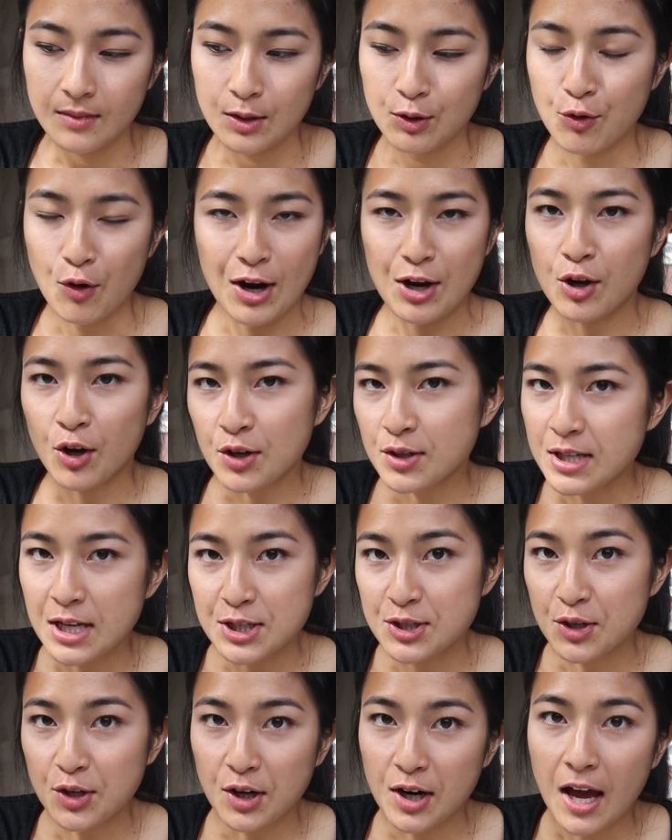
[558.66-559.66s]
great
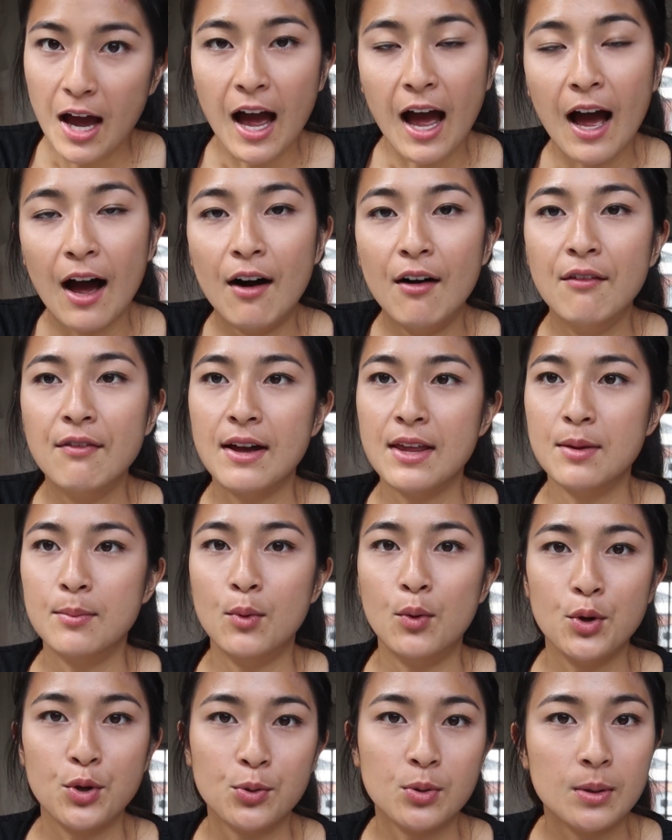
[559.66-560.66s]
content you're going to have, and the
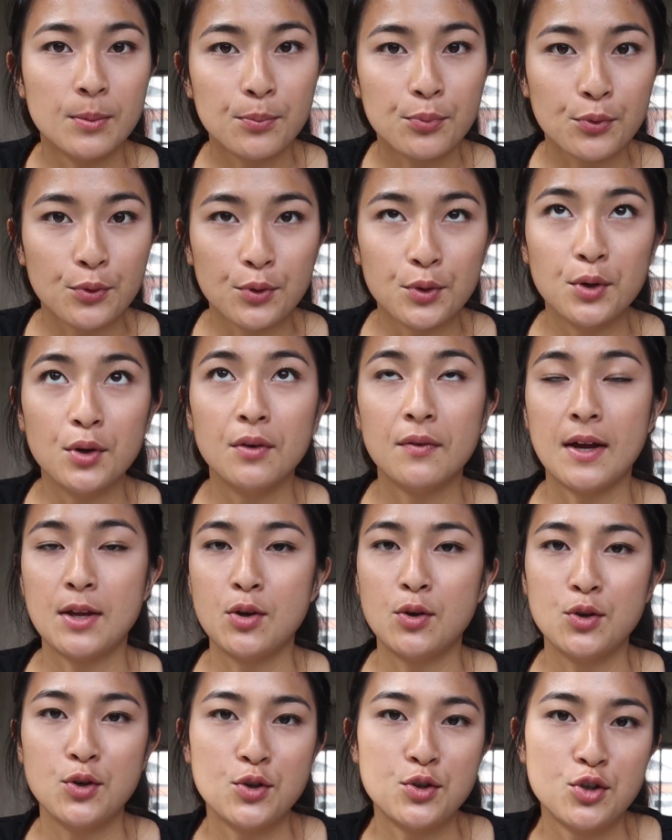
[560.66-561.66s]
more you'll improve, and
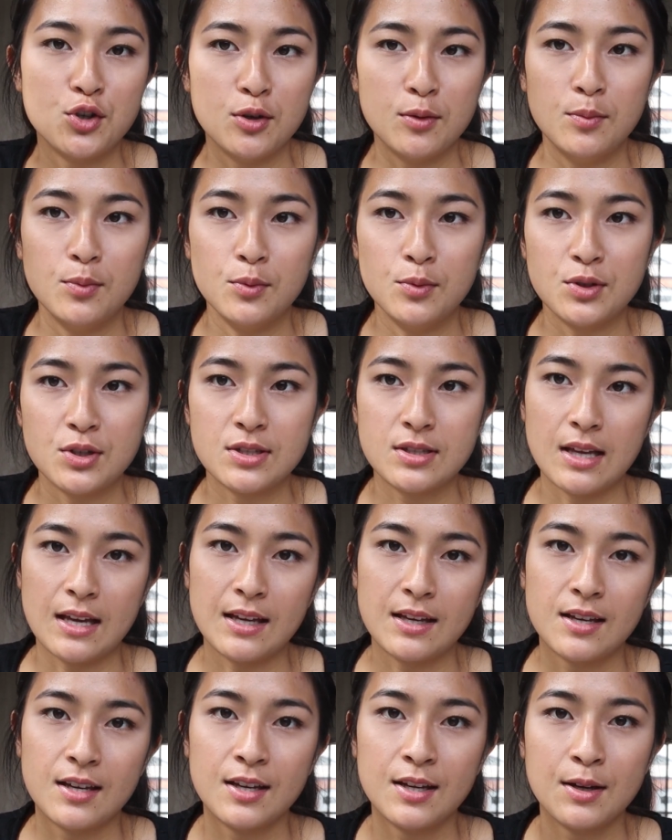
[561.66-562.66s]
your YouTube will just like